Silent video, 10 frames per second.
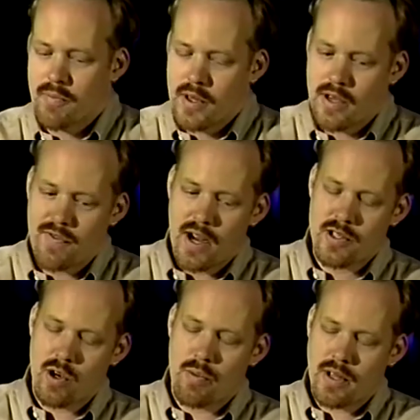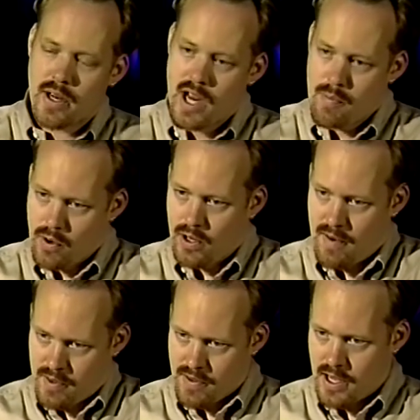The Fox opened on April
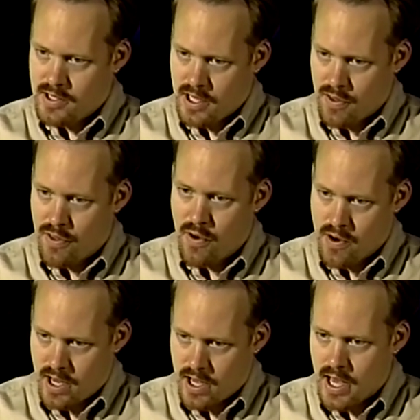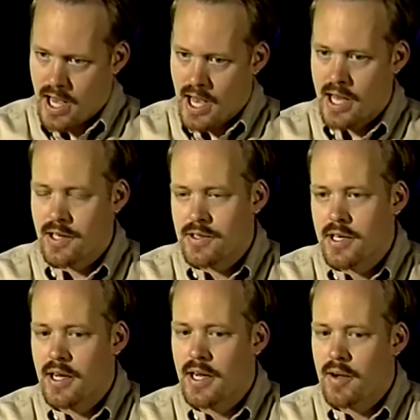11th, 1930, and
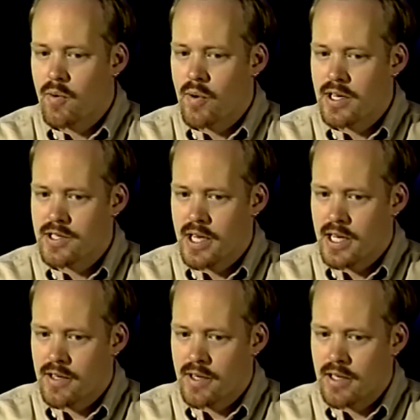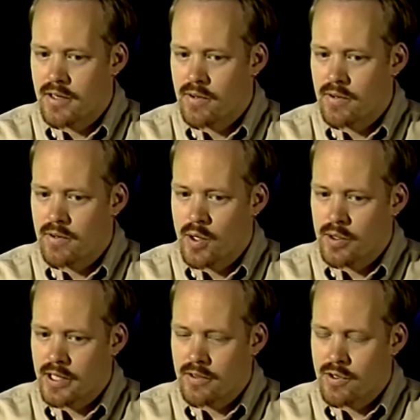we decided that you
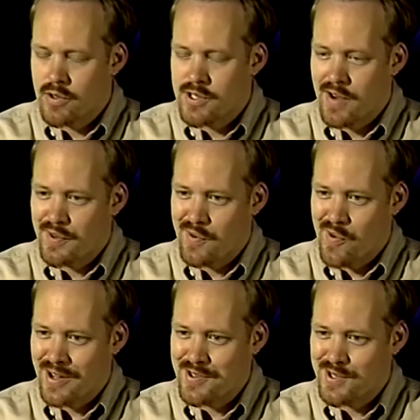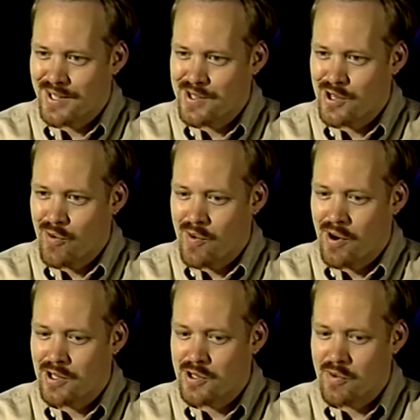only turn 70 once, and so we
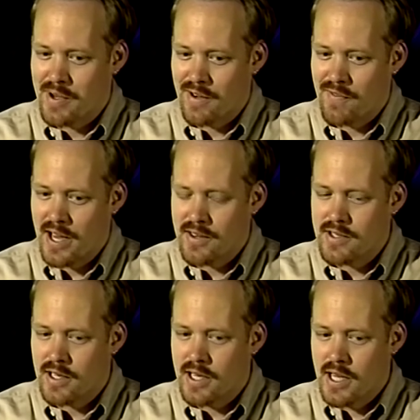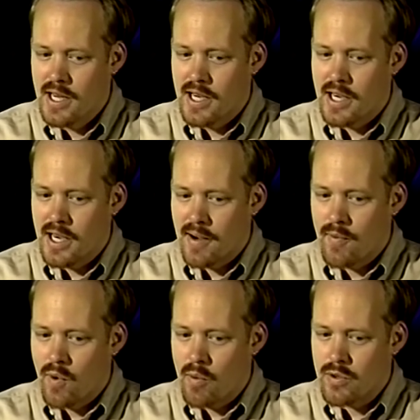wanted to do a big event. And
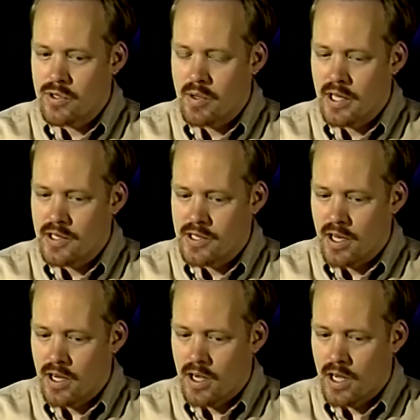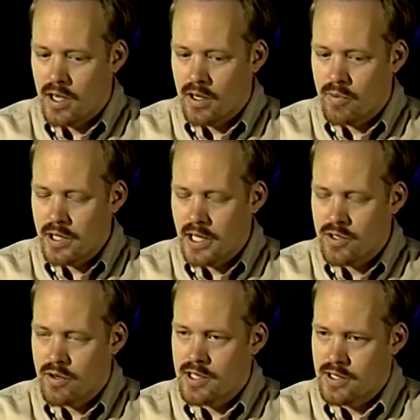what we're doing is a really
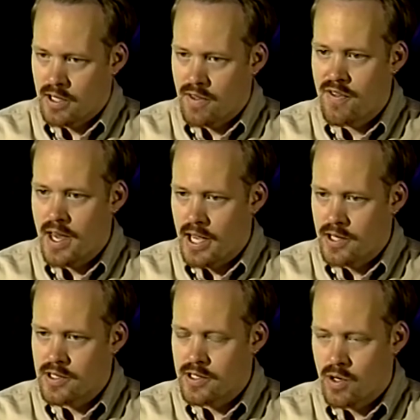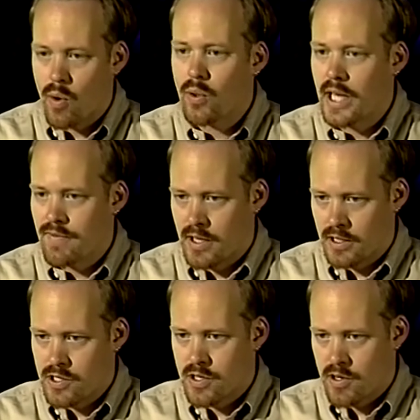interesting thing. It's a whole evening
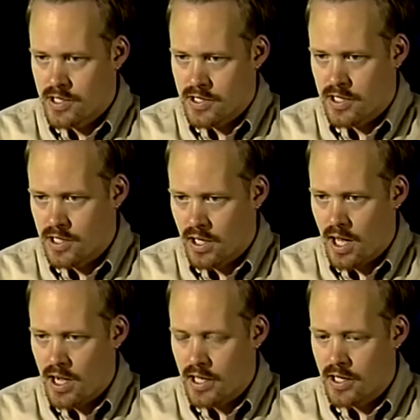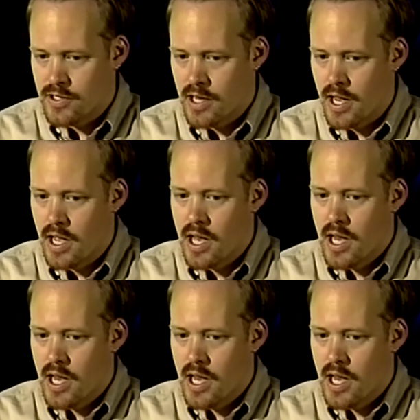that starts at 6 o'clock, and it's a